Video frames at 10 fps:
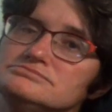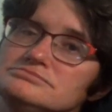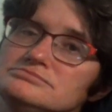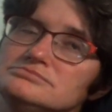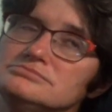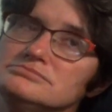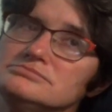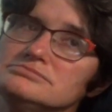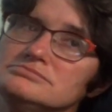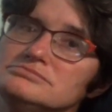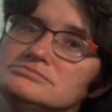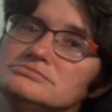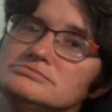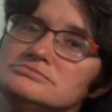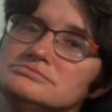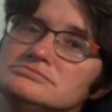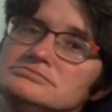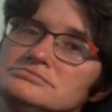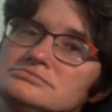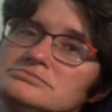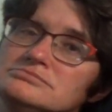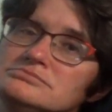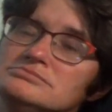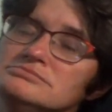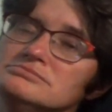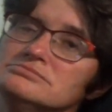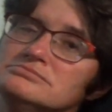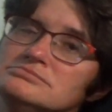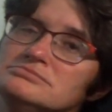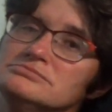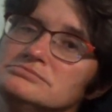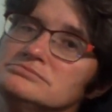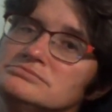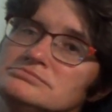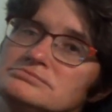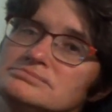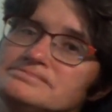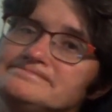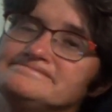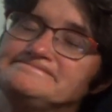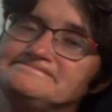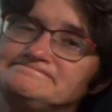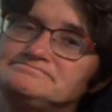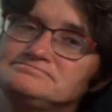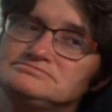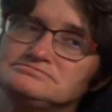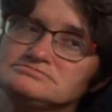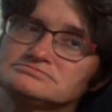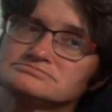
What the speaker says: (not speaking)